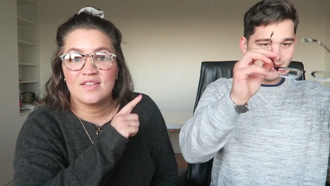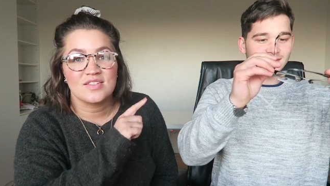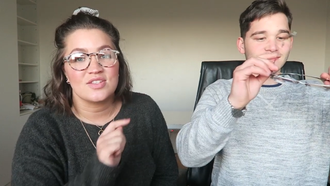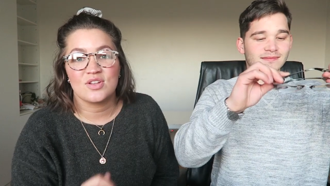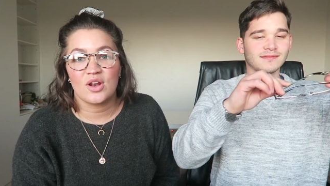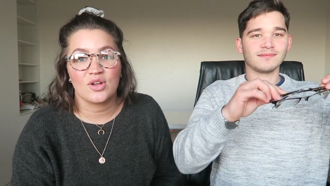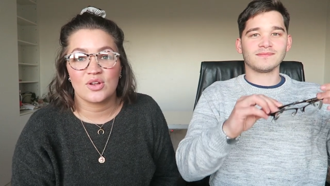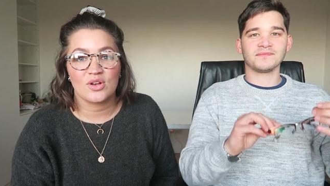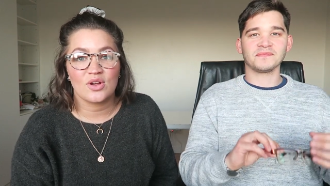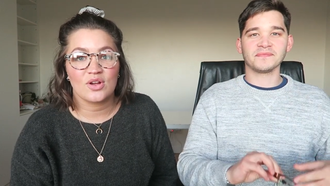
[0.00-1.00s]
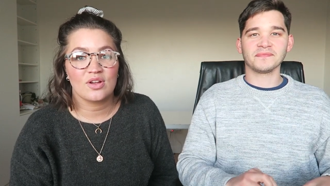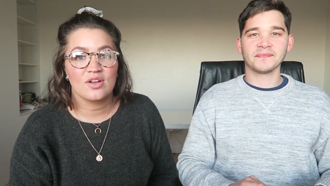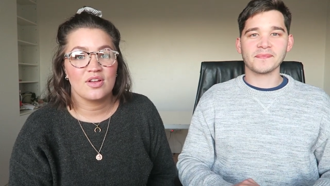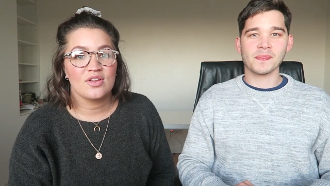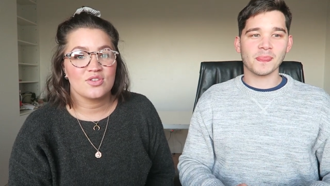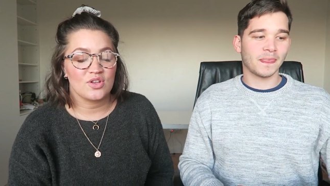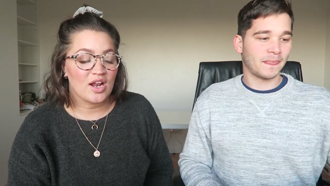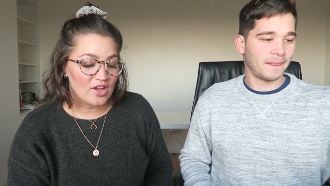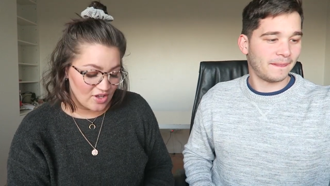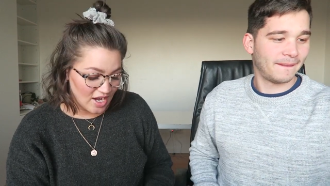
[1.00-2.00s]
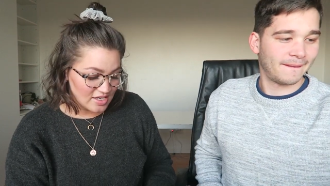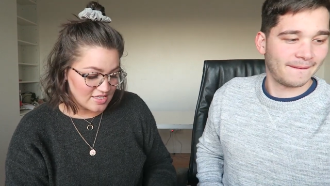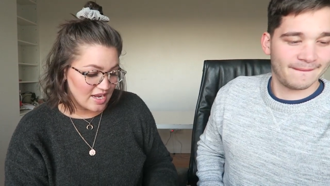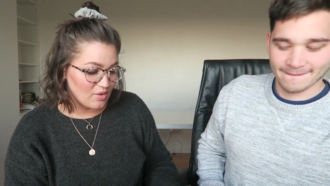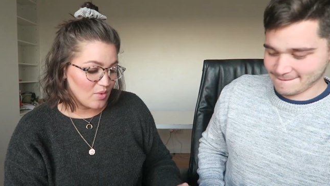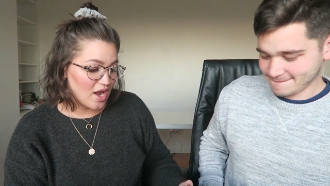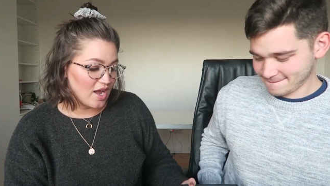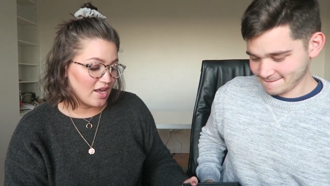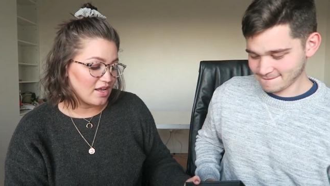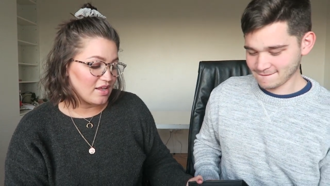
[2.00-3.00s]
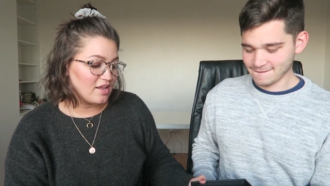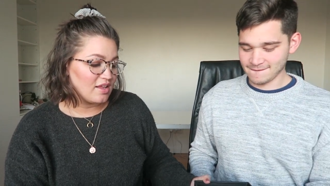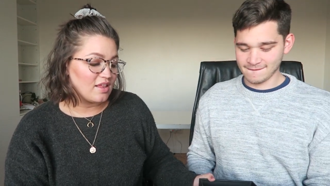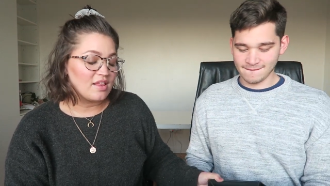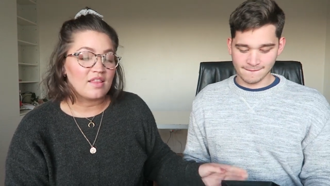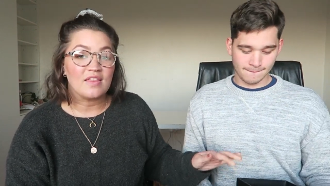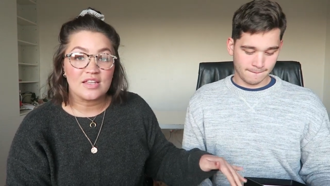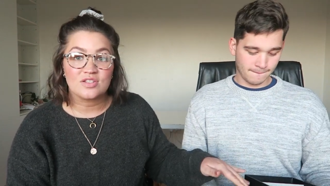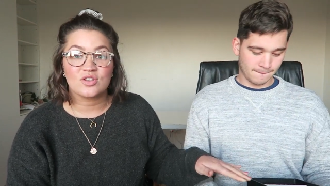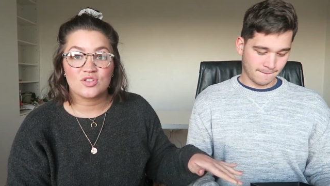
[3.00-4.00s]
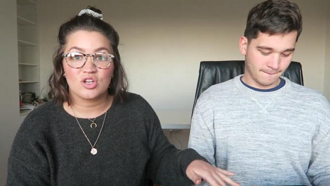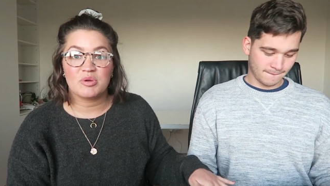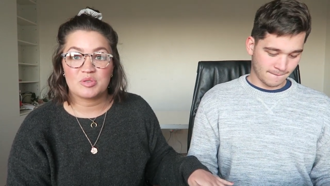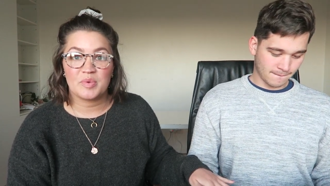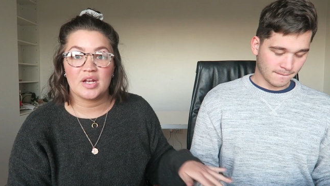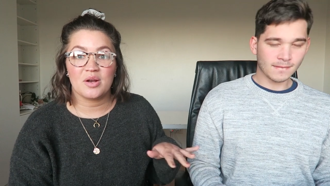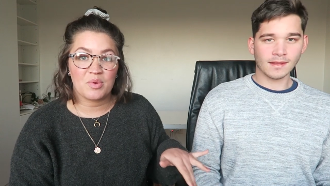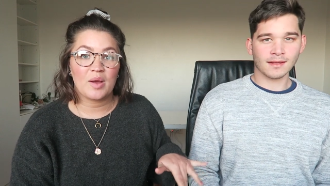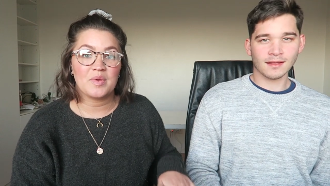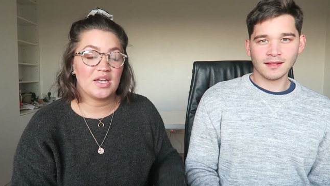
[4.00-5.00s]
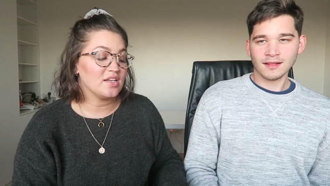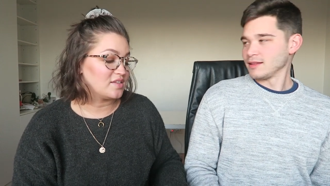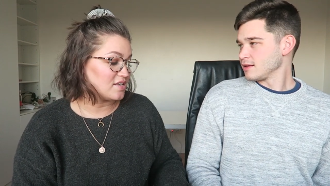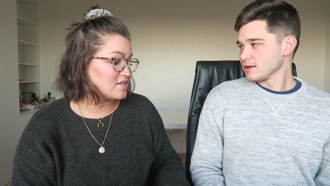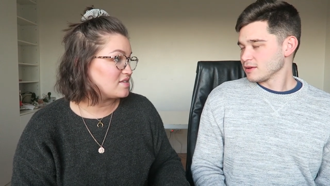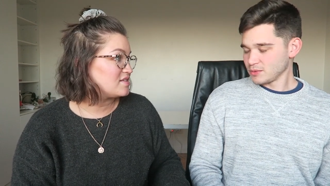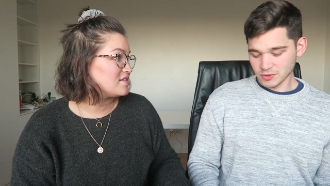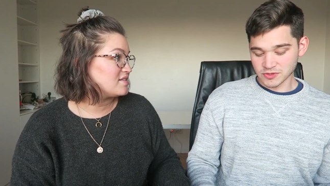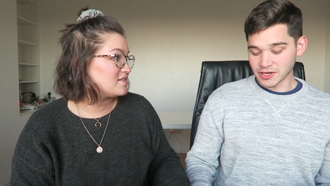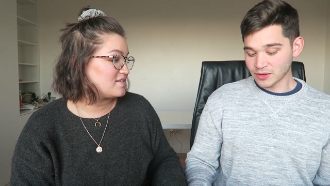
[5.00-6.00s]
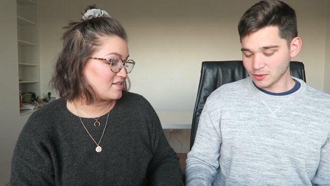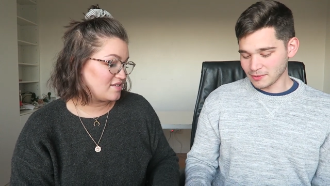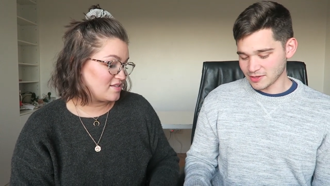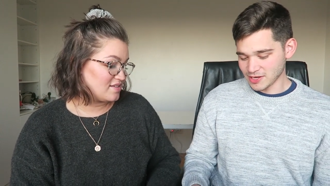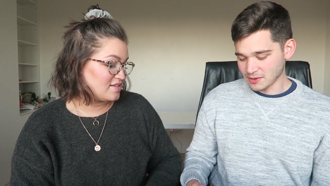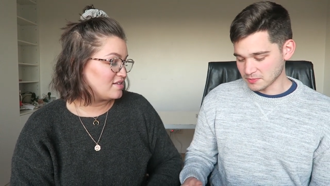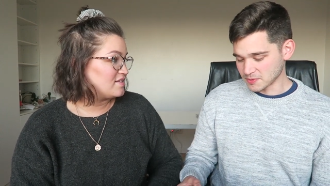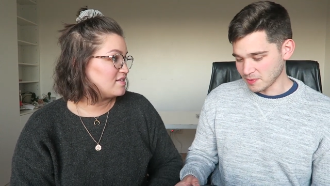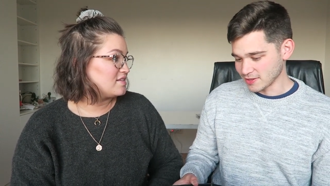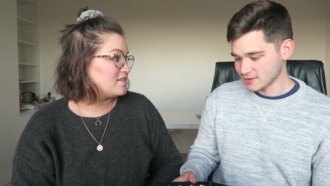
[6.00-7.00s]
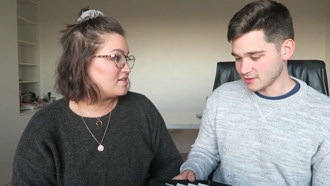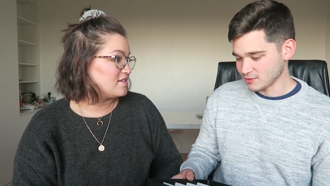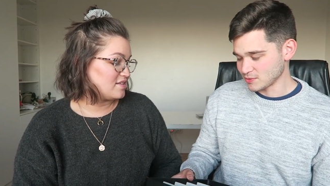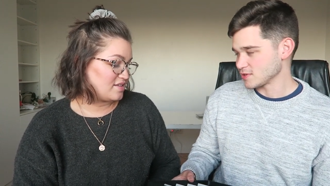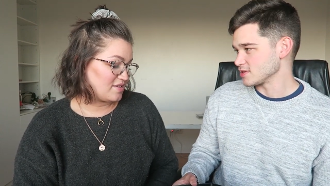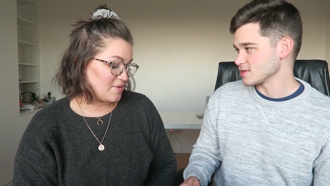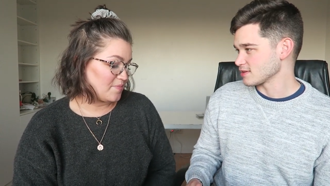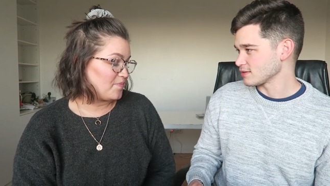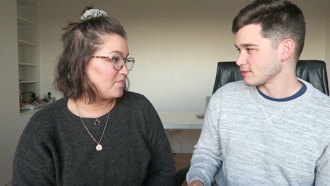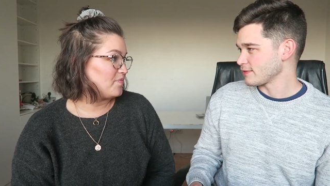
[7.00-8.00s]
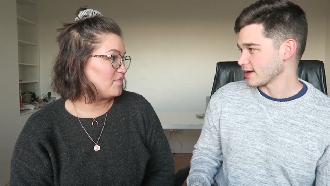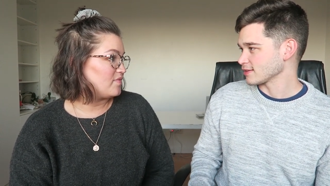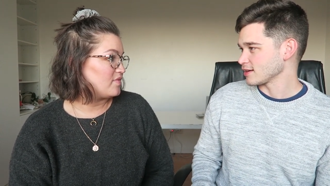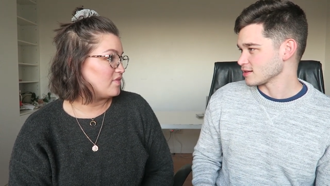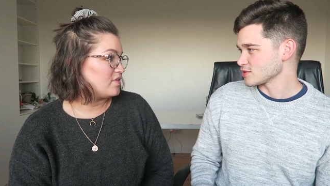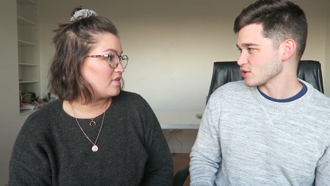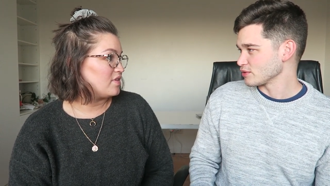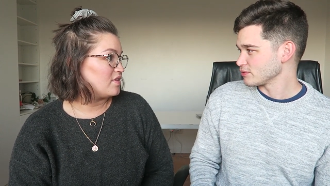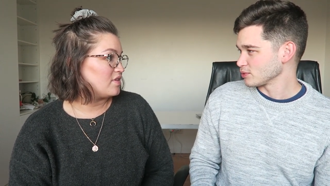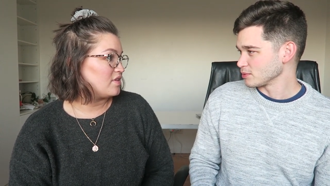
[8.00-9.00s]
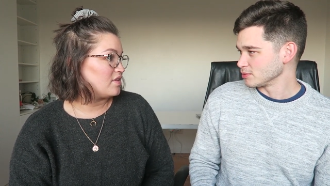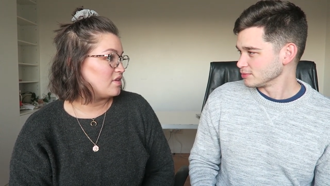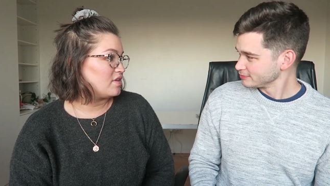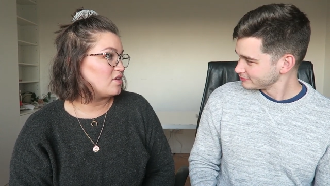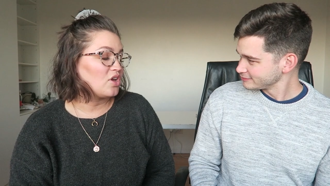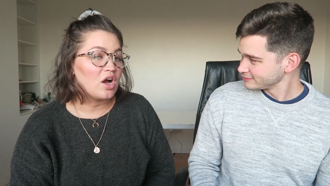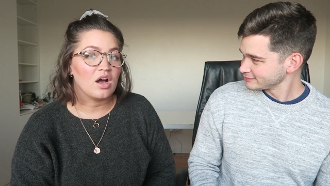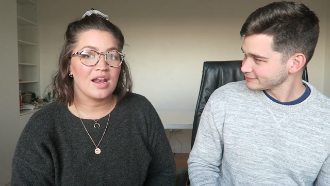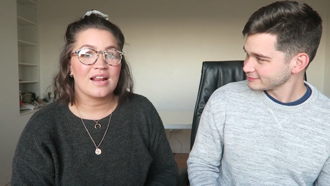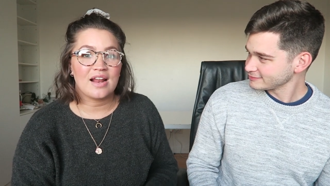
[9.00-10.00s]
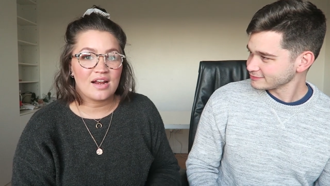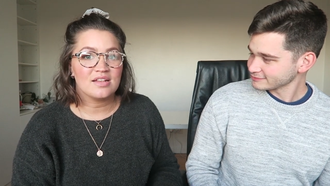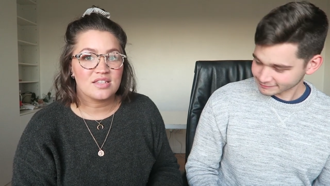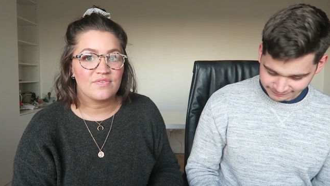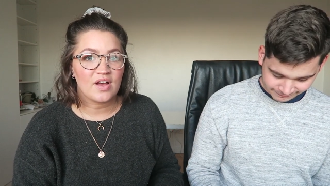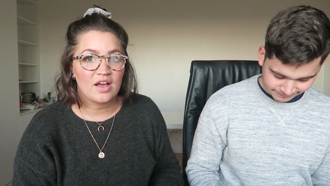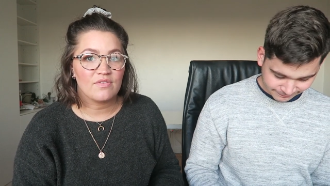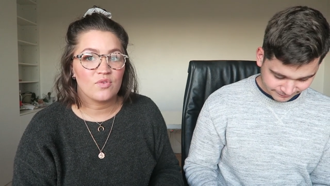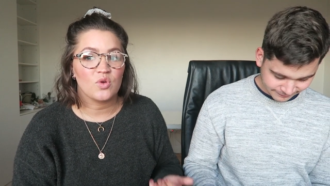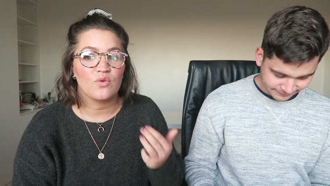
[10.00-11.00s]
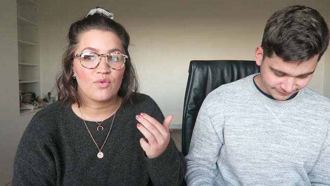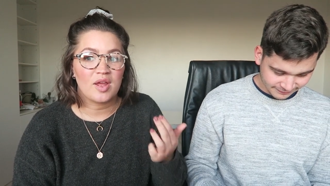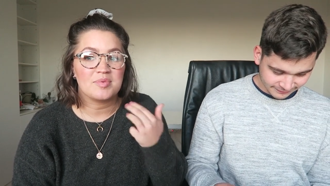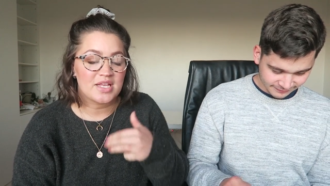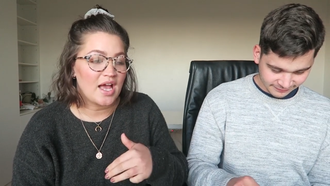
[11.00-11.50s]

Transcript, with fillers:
Speaker 1: It's just not a good look. So now you can understand why these look so much better and why we needed this.
Speaker 2: What's really cool about James Bensen also is the fact that it's so affordable.
Speaker 1: Yeah, like 9.95 for your frames